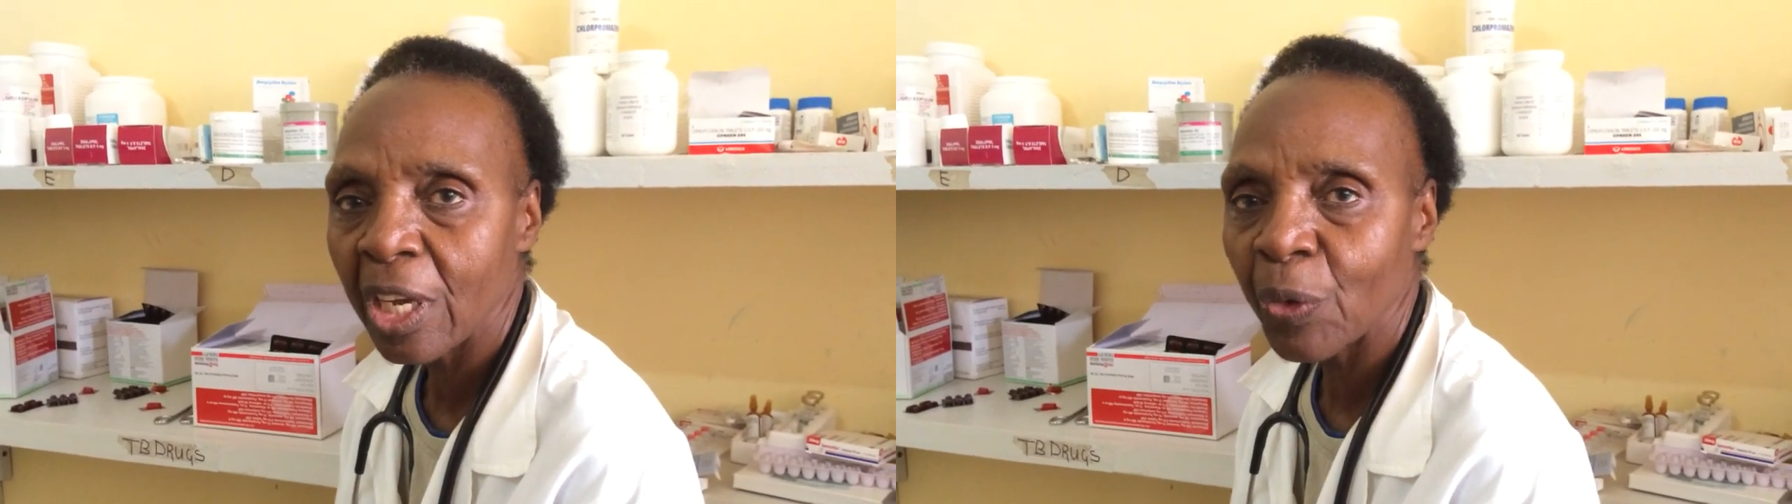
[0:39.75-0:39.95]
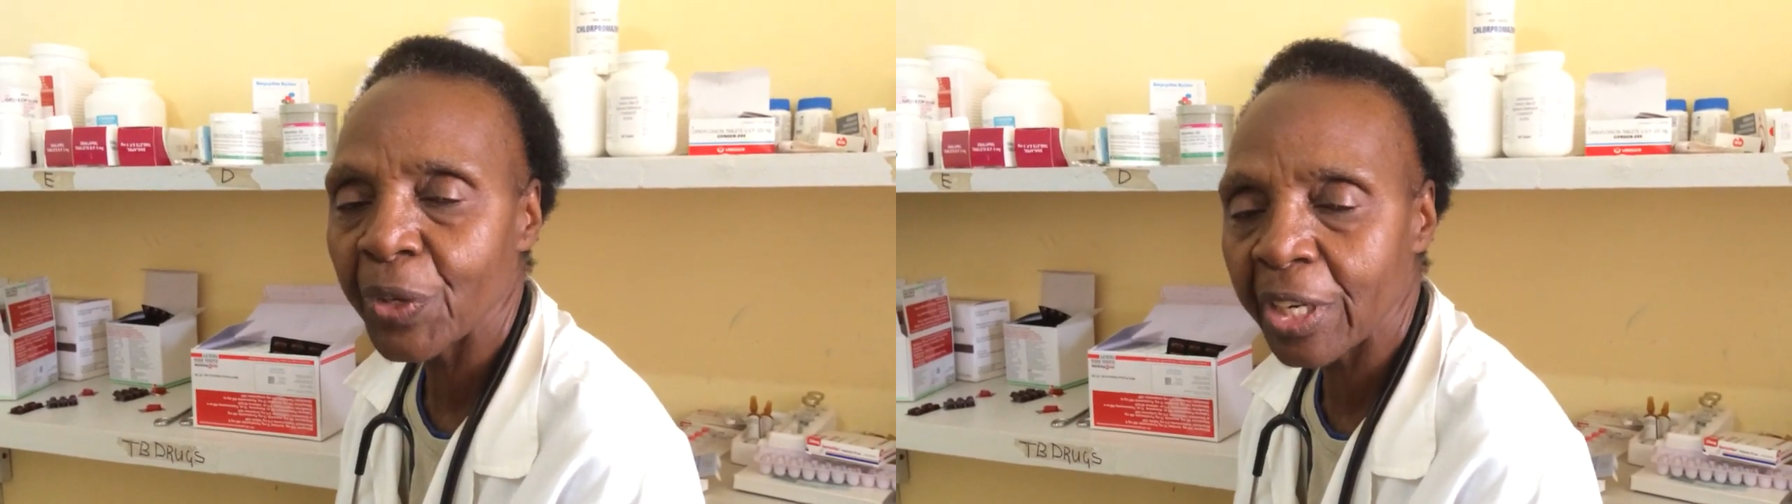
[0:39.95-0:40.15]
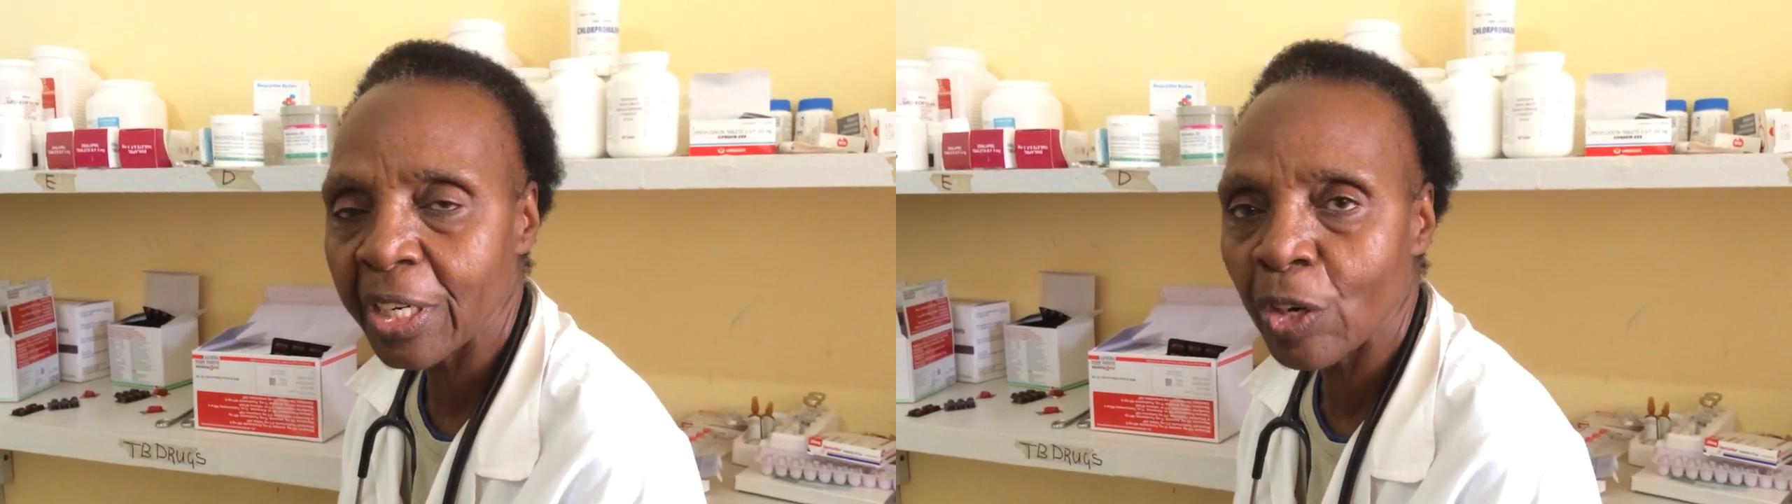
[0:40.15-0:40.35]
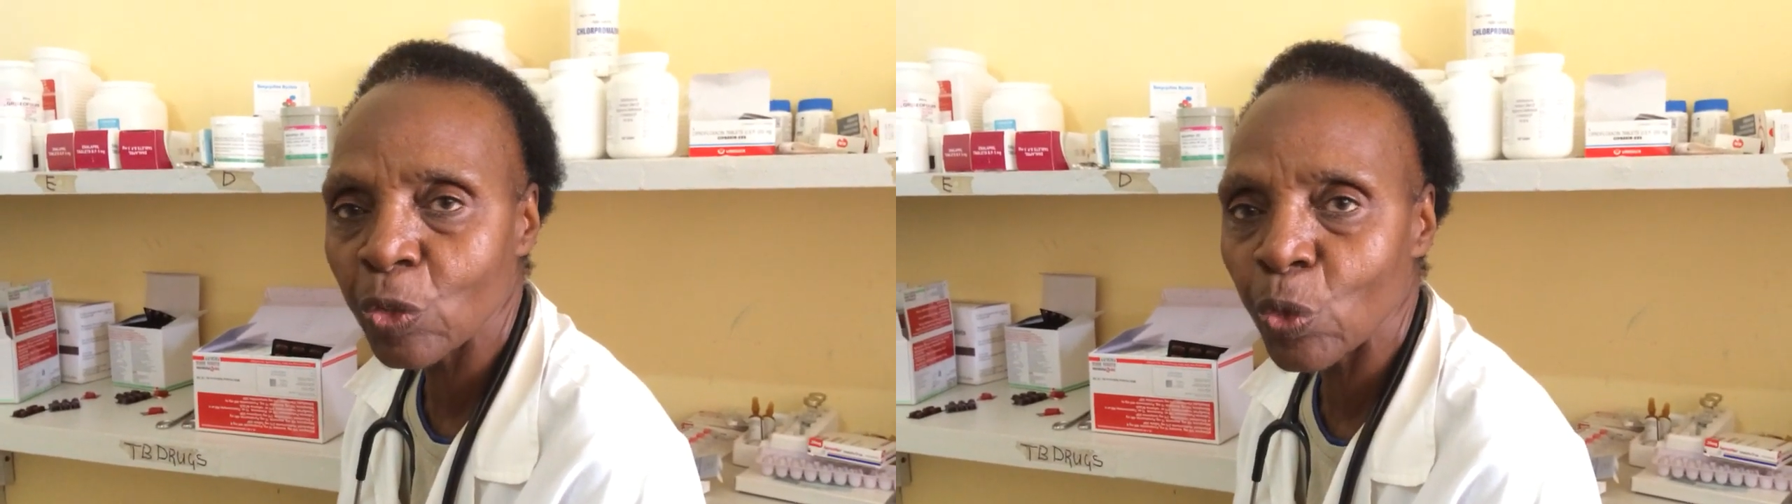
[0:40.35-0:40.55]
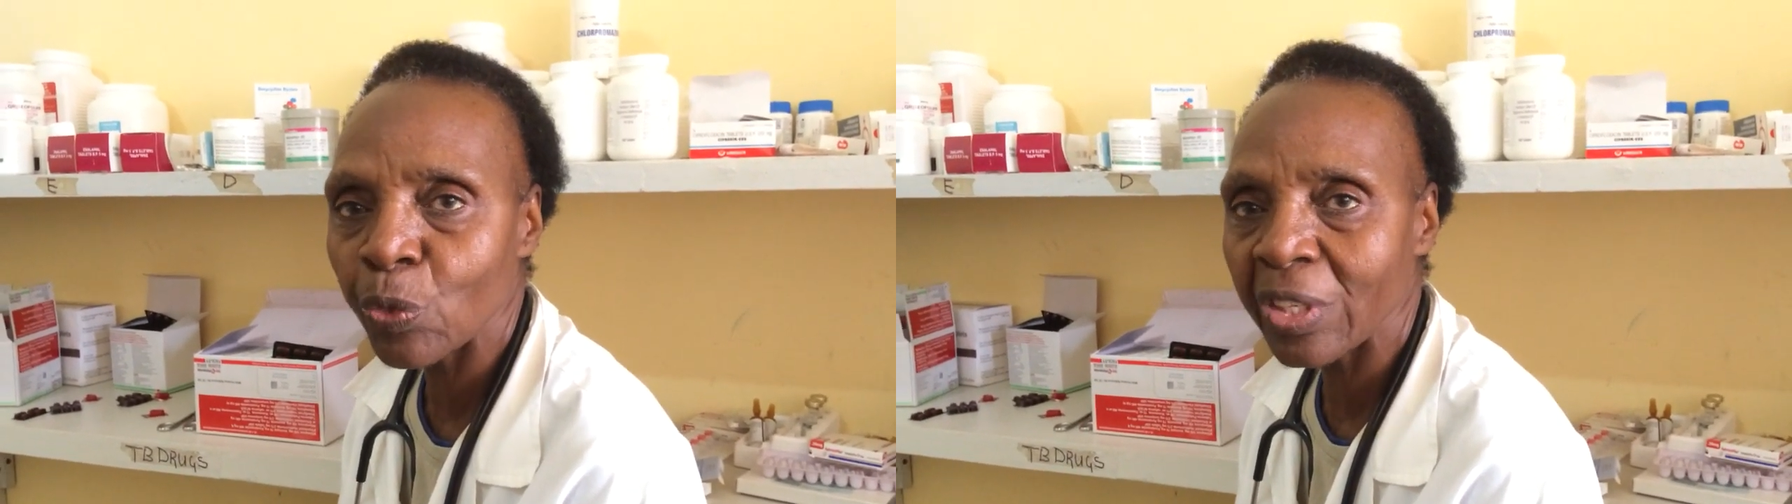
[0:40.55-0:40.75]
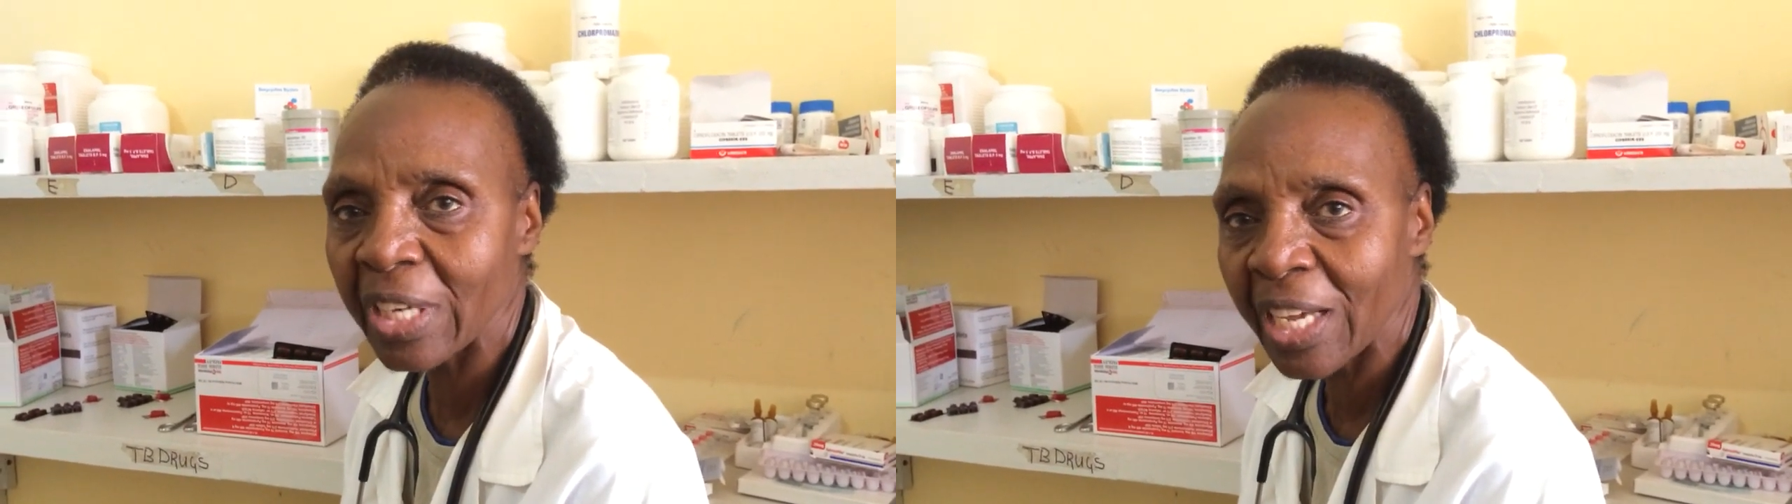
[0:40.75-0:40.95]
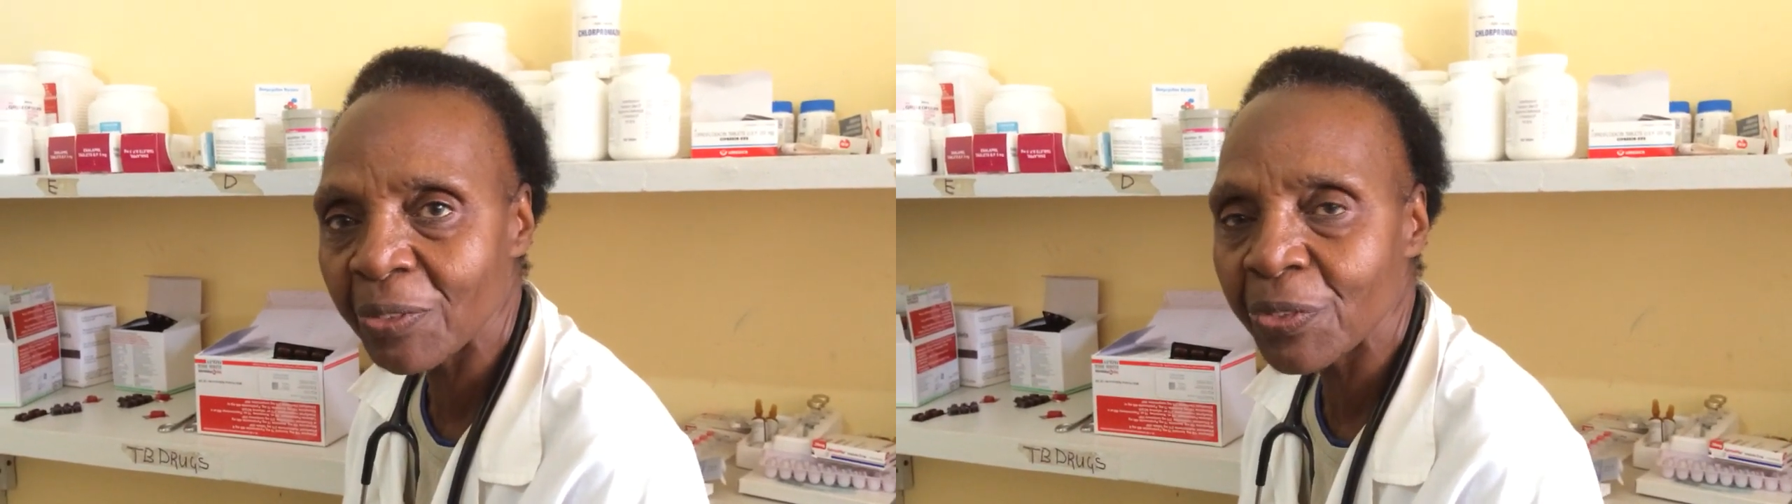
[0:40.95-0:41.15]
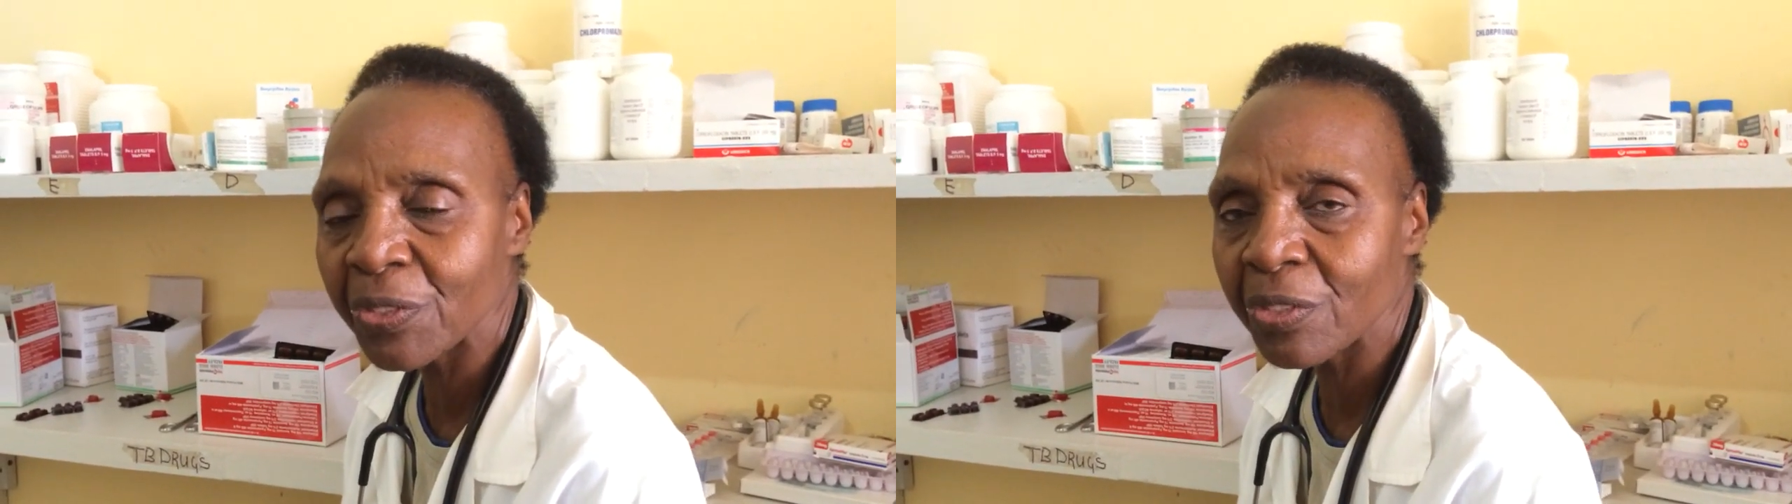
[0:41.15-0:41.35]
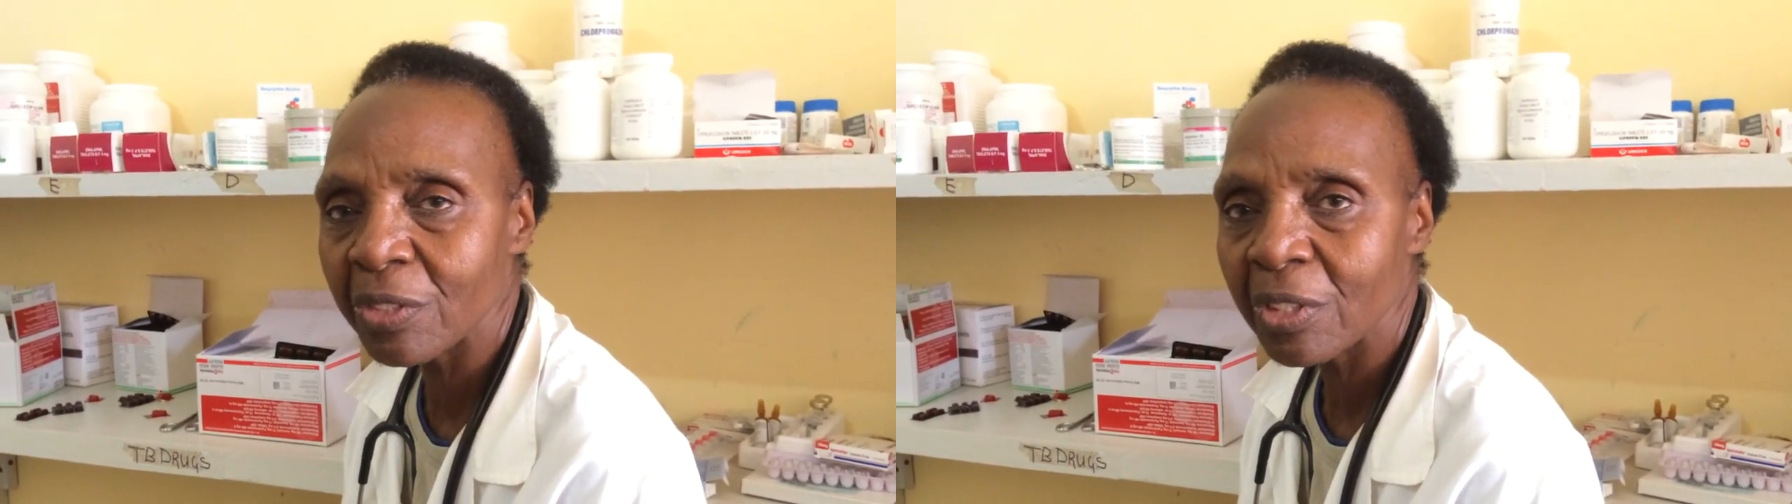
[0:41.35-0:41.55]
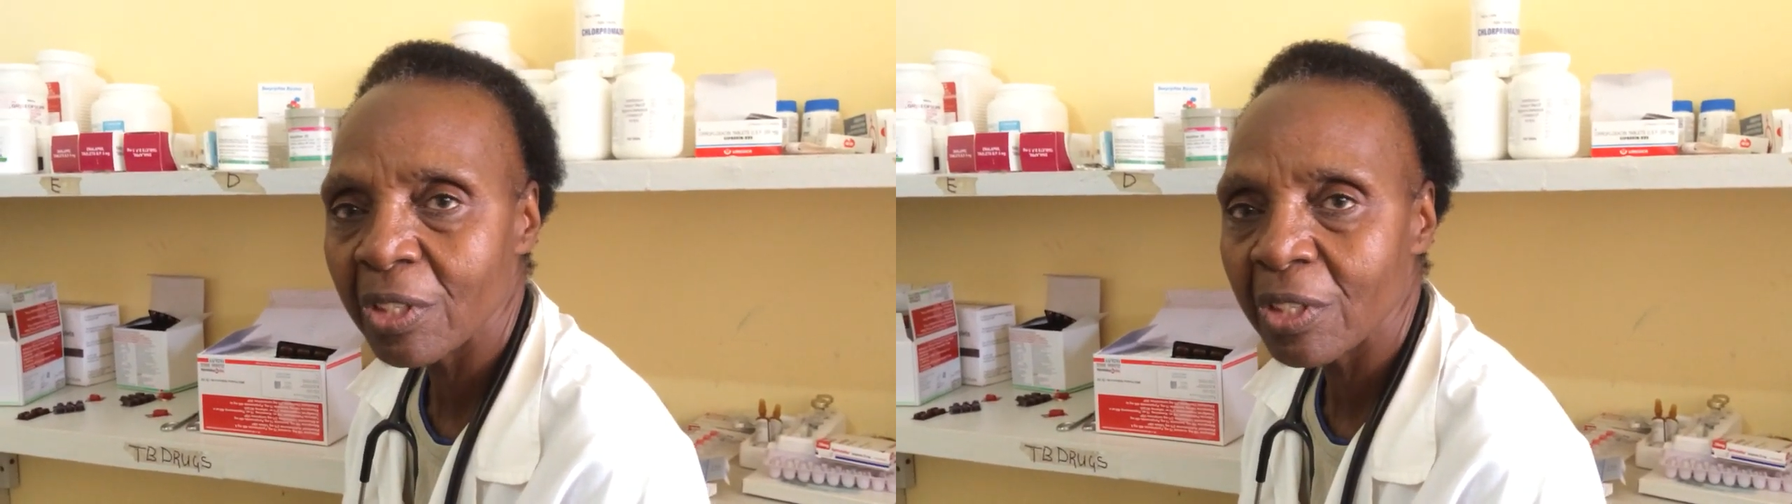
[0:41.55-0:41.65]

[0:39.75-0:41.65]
We ran out of gloves,